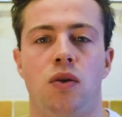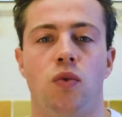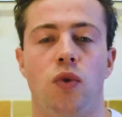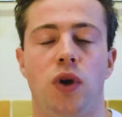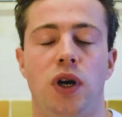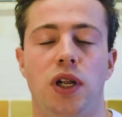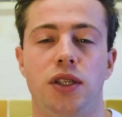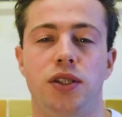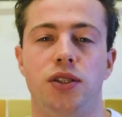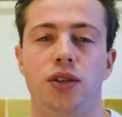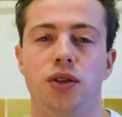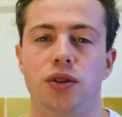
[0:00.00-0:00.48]

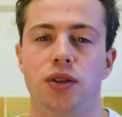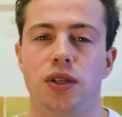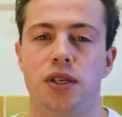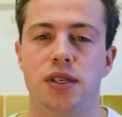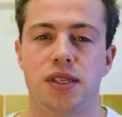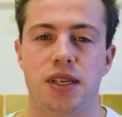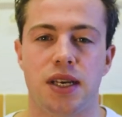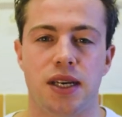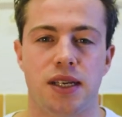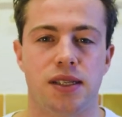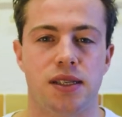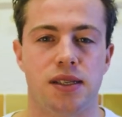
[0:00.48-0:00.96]
While doing
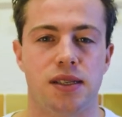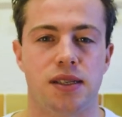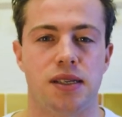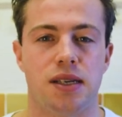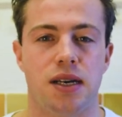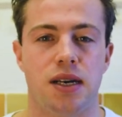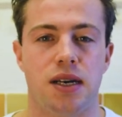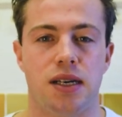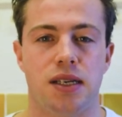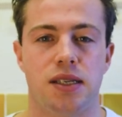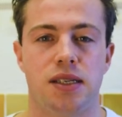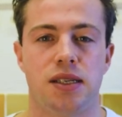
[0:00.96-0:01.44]
this
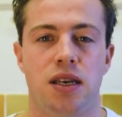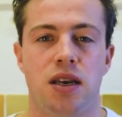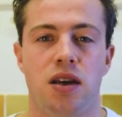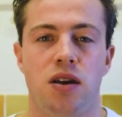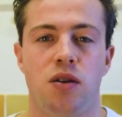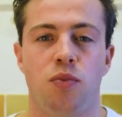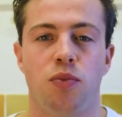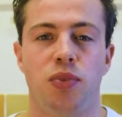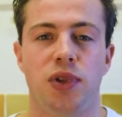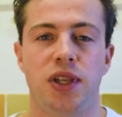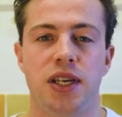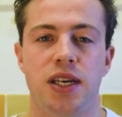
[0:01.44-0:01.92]
exercise,
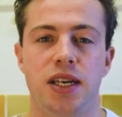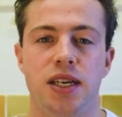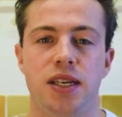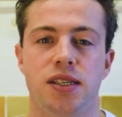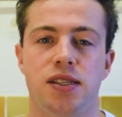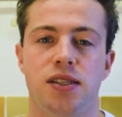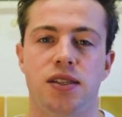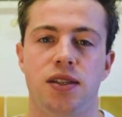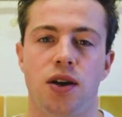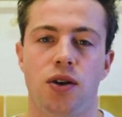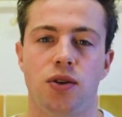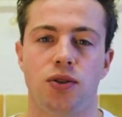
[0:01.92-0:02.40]

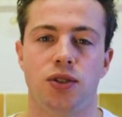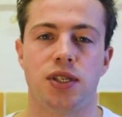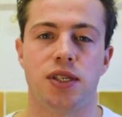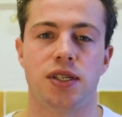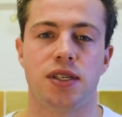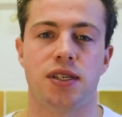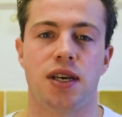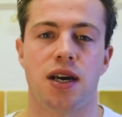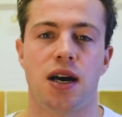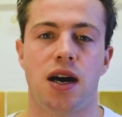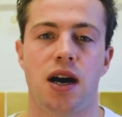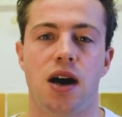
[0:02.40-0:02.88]
please
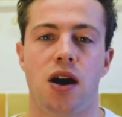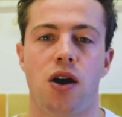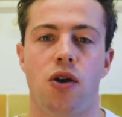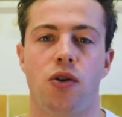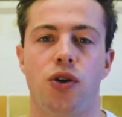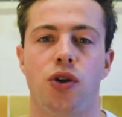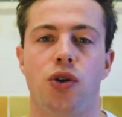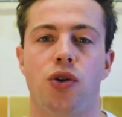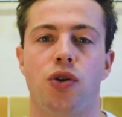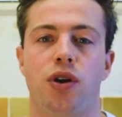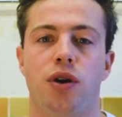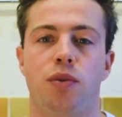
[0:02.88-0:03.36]
notice how
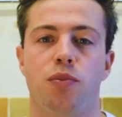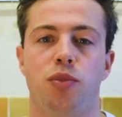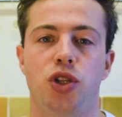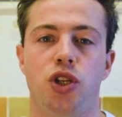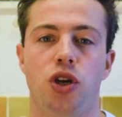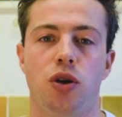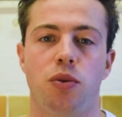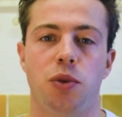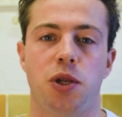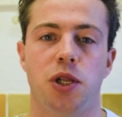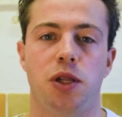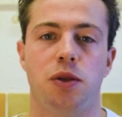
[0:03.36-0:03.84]
your
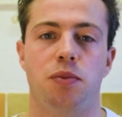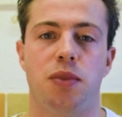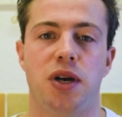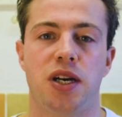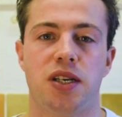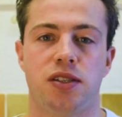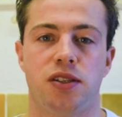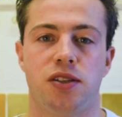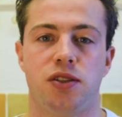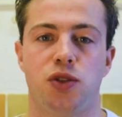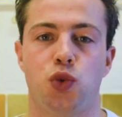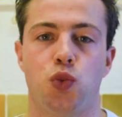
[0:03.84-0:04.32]
abdominal
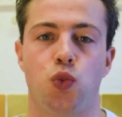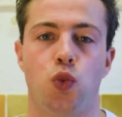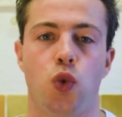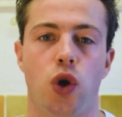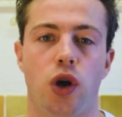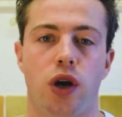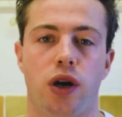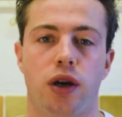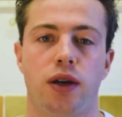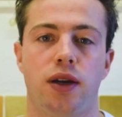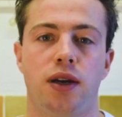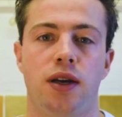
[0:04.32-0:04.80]
muscles
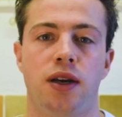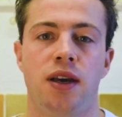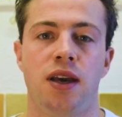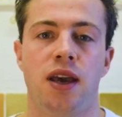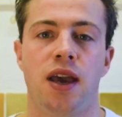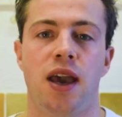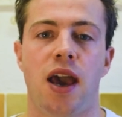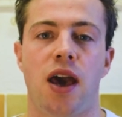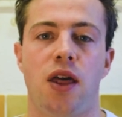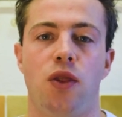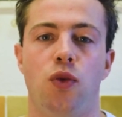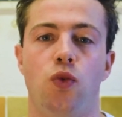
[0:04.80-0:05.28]
work
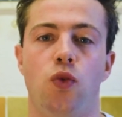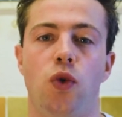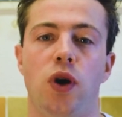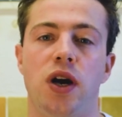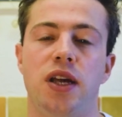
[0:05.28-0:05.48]
and